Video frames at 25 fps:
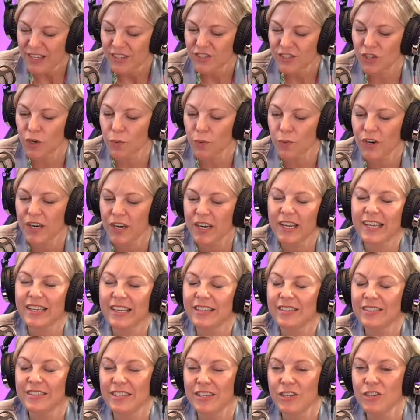So we're going to
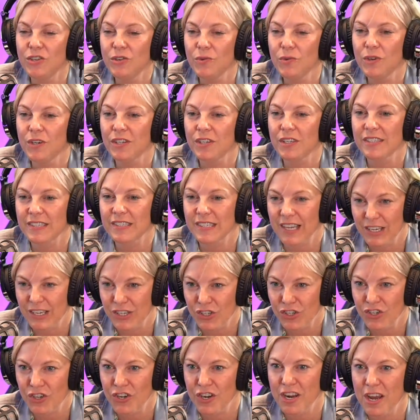continue our
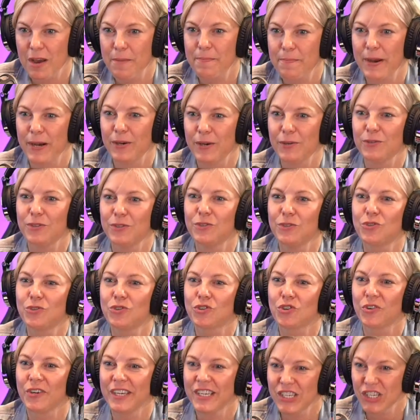discussion about
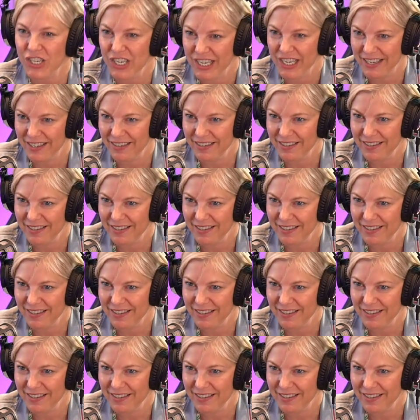nutrition.